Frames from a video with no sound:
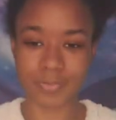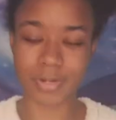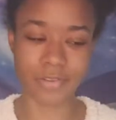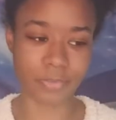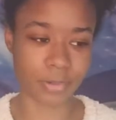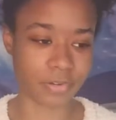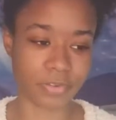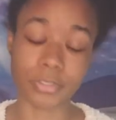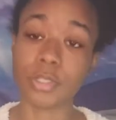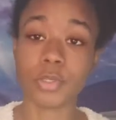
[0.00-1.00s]
Whatever.
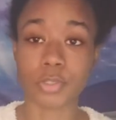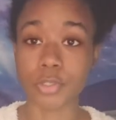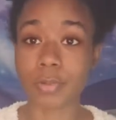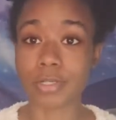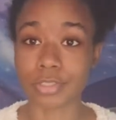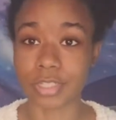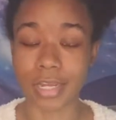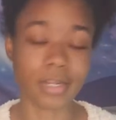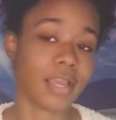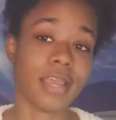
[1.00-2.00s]
You
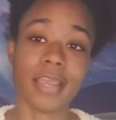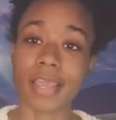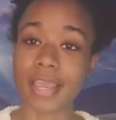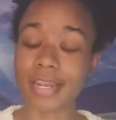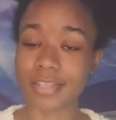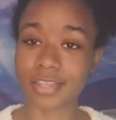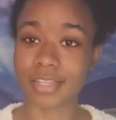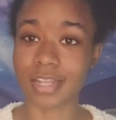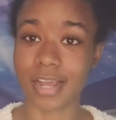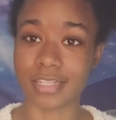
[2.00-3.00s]
understand. Anything
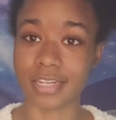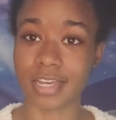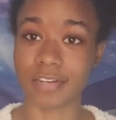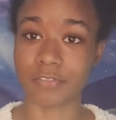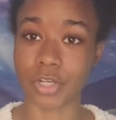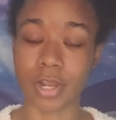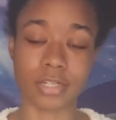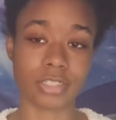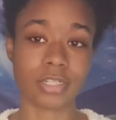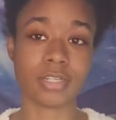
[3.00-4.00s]
that has a negative
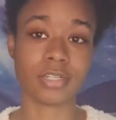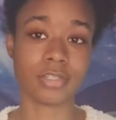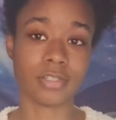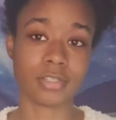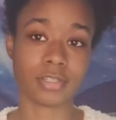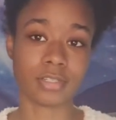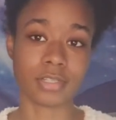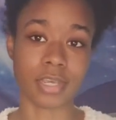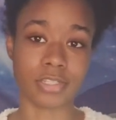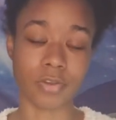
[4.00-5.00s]
charge
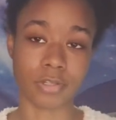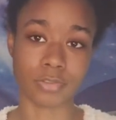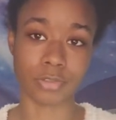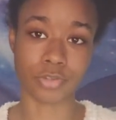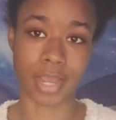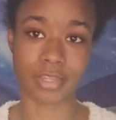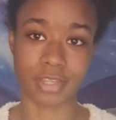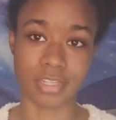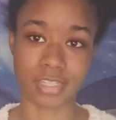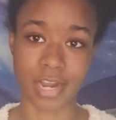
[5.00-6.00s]
is going to attract
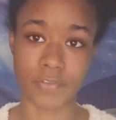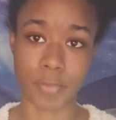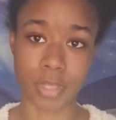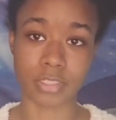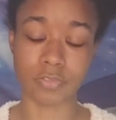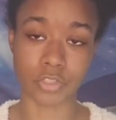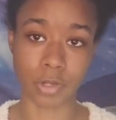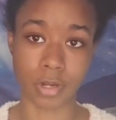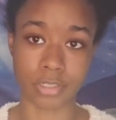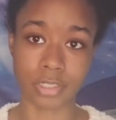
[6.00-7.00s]
things that have a positive
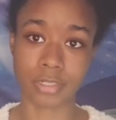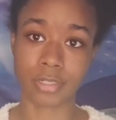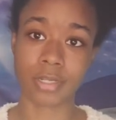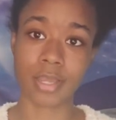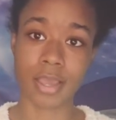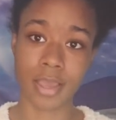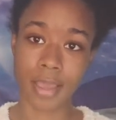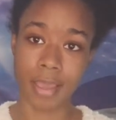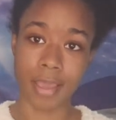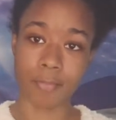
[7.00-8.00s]
charge
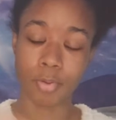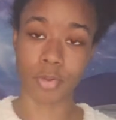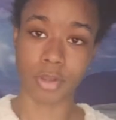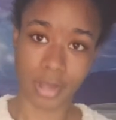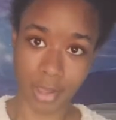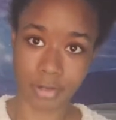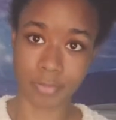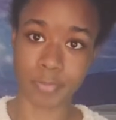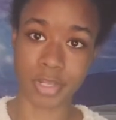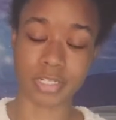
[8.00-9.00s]
and pull it out.
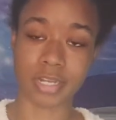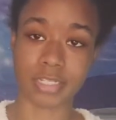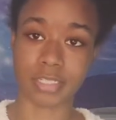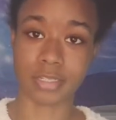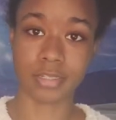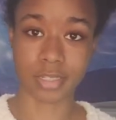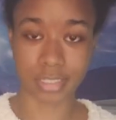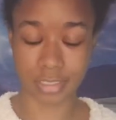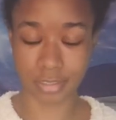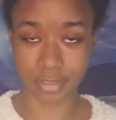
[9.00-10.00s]
Bentonite
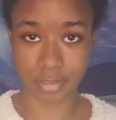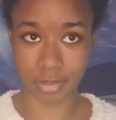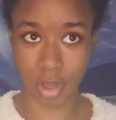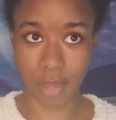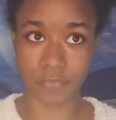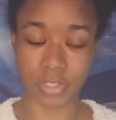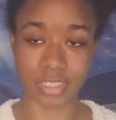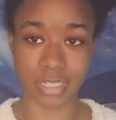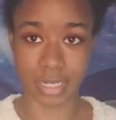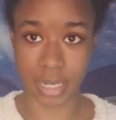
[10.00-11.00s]
is
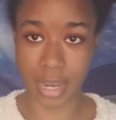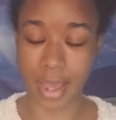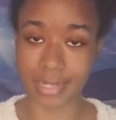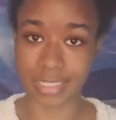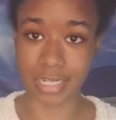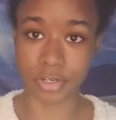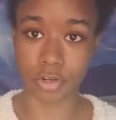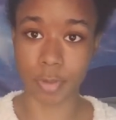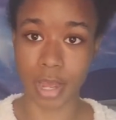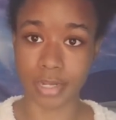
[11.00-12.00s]
obviously not in
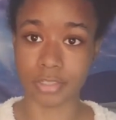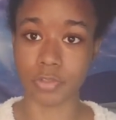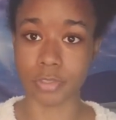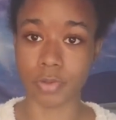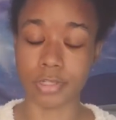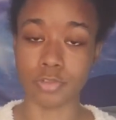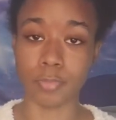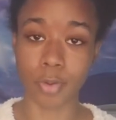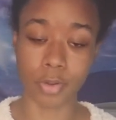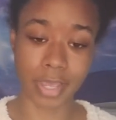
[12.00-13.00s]
your body, so it's going to
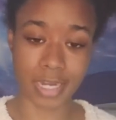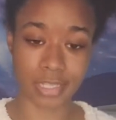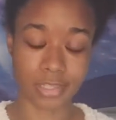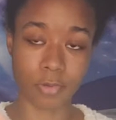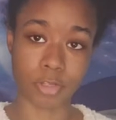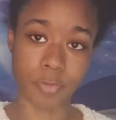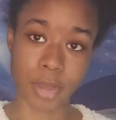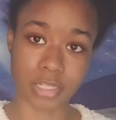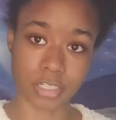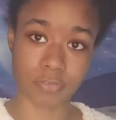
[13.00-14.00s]
pull anything with a
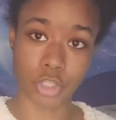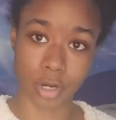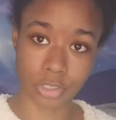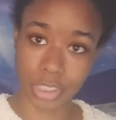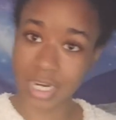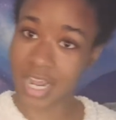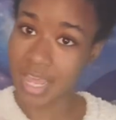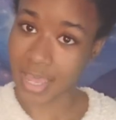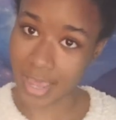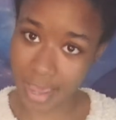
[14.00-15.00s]
positive charge
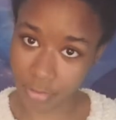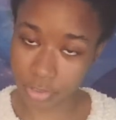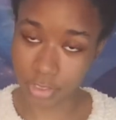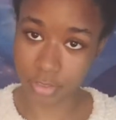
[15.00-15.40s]
out.